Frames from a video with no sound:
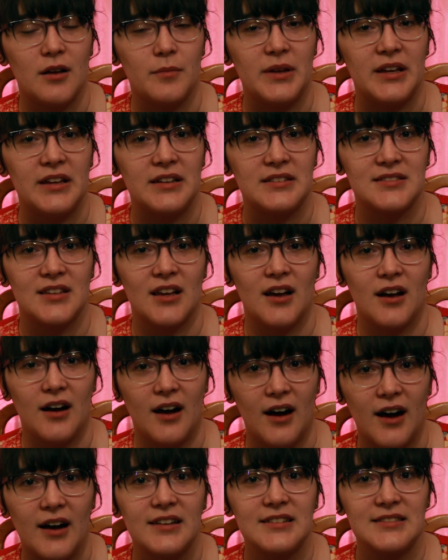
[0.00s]
It's
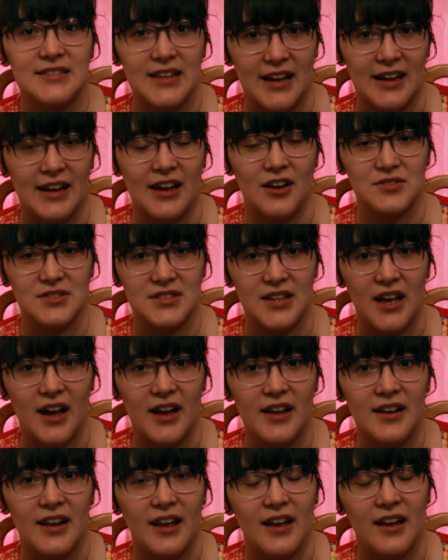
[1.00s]
hot as heck
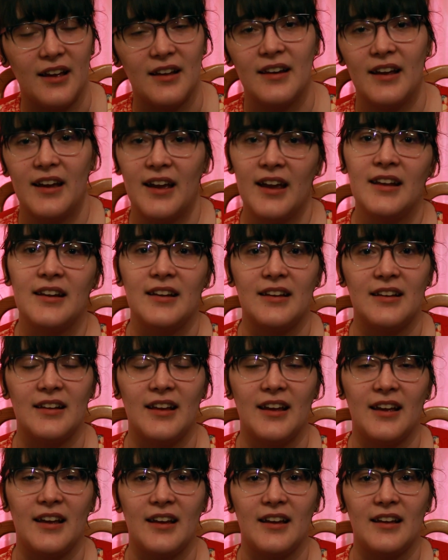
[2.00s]
outside and I hate it,
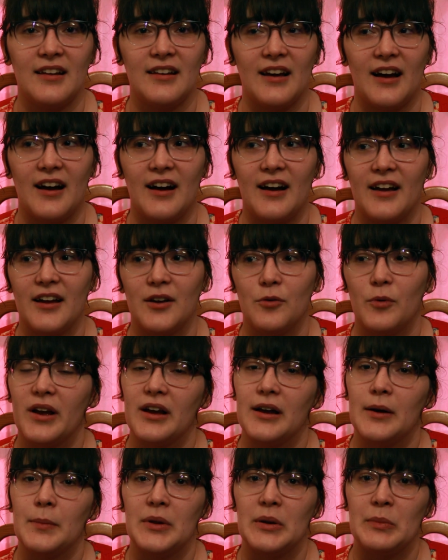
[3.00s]
and I
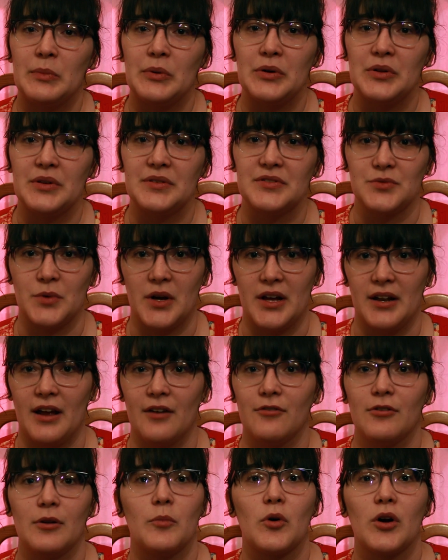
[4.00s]
wake up in a pool of sweat
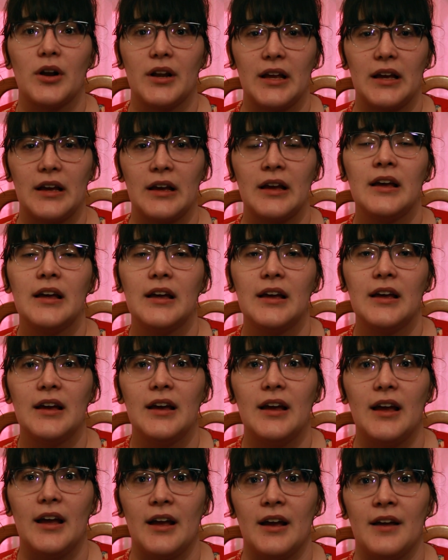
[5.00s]
every morning,
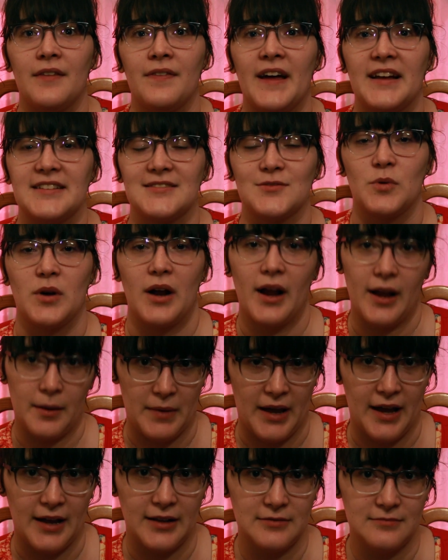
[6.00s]
and that's where I'm
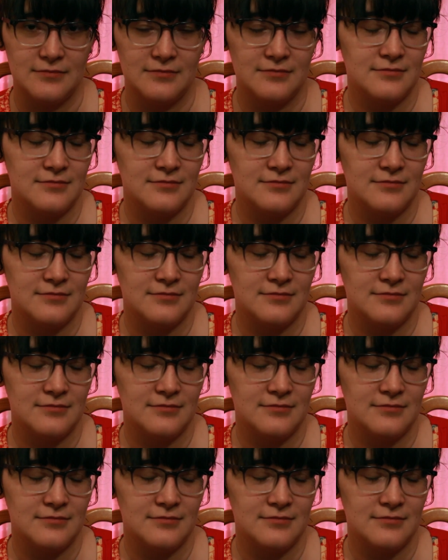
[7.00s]
at.